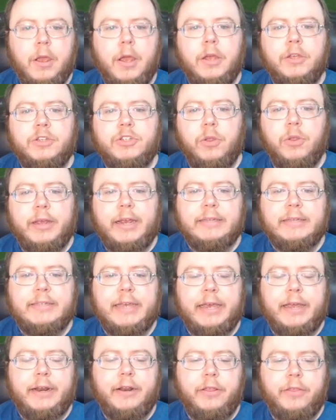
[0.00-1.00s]
So like I
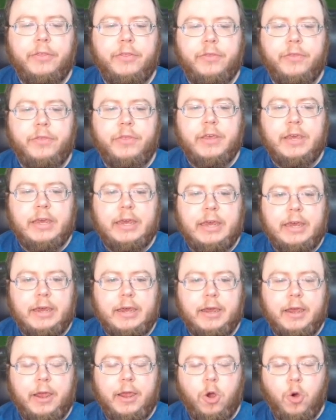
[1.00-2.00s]
said,
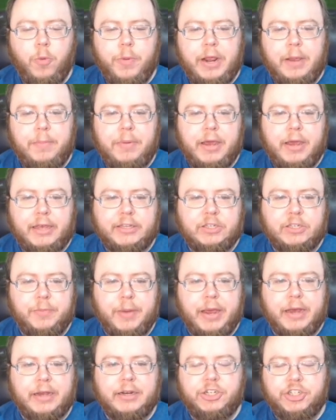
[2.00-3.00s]
the OpenAPI
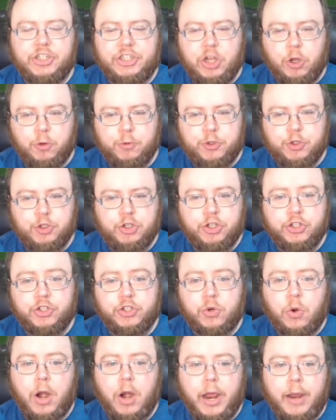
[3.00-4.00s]
spec just helps you
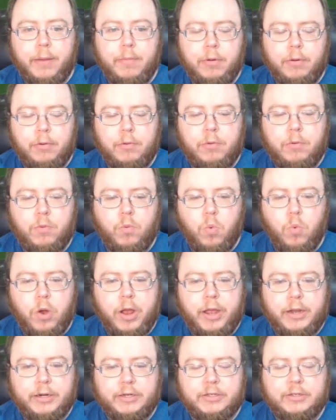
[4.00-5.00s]
describe
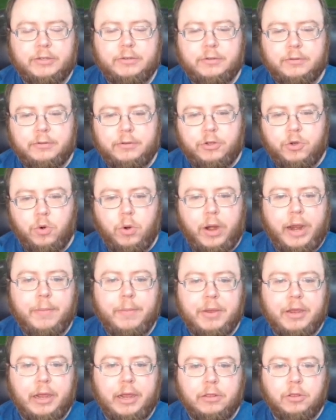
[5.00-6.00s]
what your
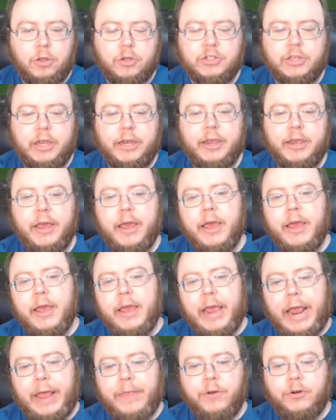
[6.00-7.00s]
API looks like.
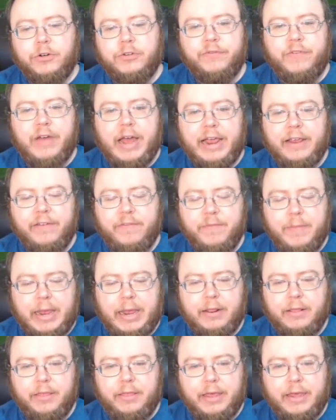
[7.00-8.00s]
And there's 5
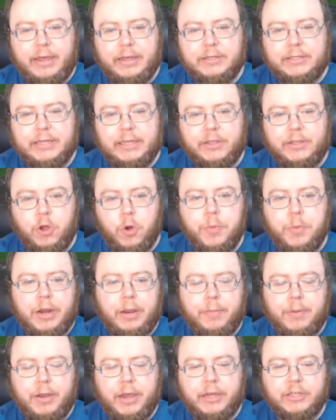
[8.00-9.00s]
main things that the
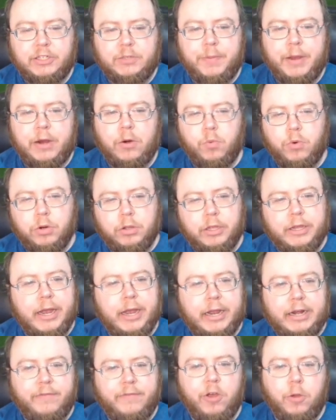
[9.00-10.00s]
OpenAPI spec really
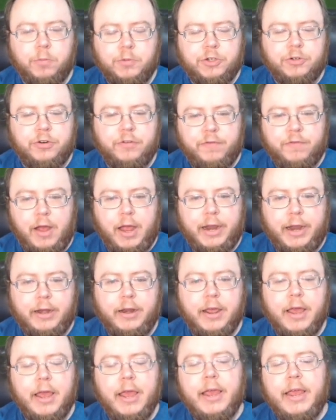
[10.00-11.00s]
kind of helps you define.
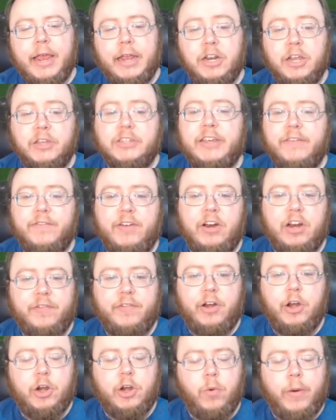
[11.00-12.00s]
It does get very,
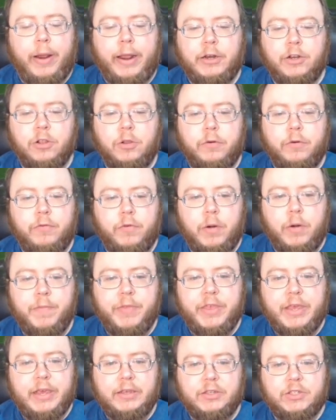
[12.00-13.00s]
very granular from
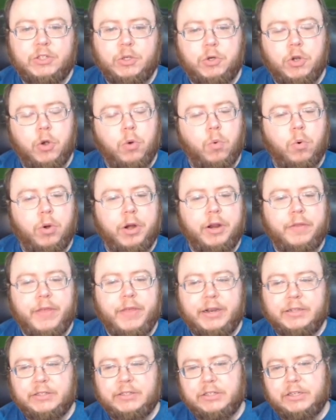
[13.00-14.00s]
these, so don't worry that
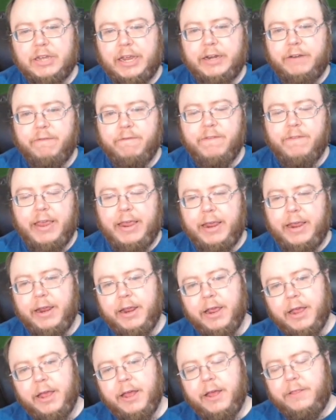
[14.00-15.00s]
it's this kind of vague
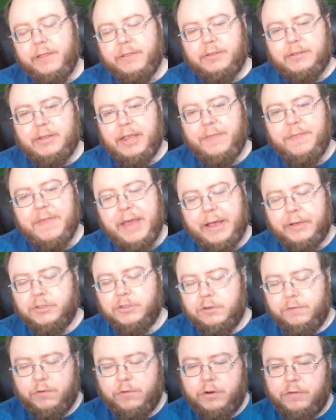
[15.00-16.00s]

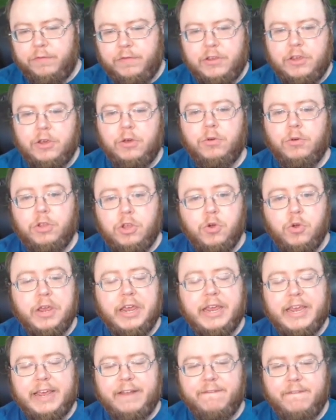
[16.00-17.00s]
10,000 foot view. You
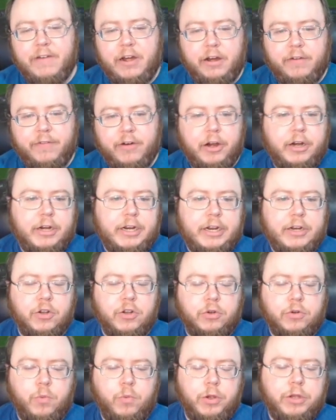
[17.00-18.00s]
can get very, very
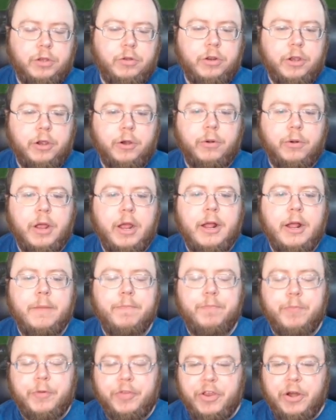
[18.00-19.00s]
detailed in what you do.
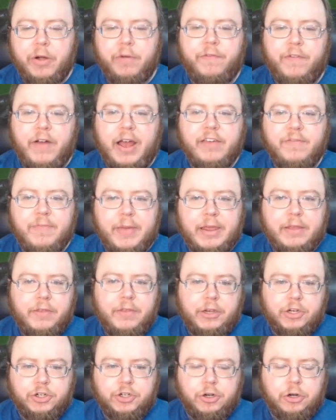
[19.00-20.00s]
But there are 5 main
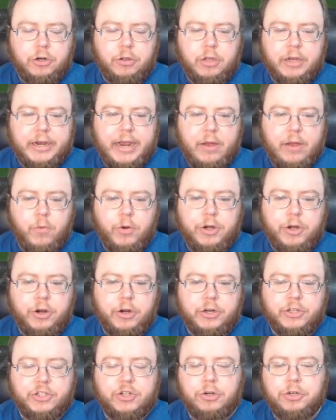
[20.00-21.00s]
things you're going to look at when you're
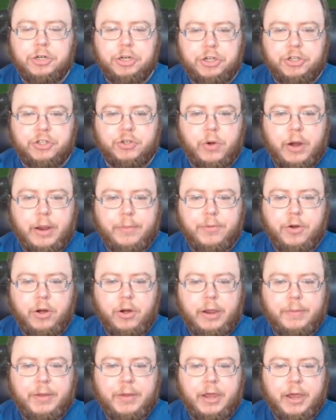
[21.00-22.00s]
going to start to describe your
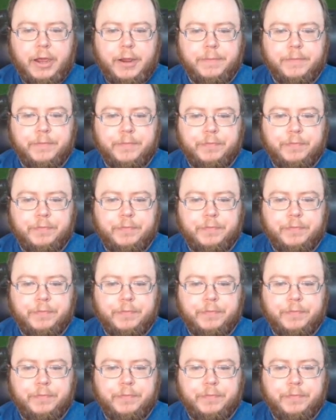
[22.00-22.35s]
API.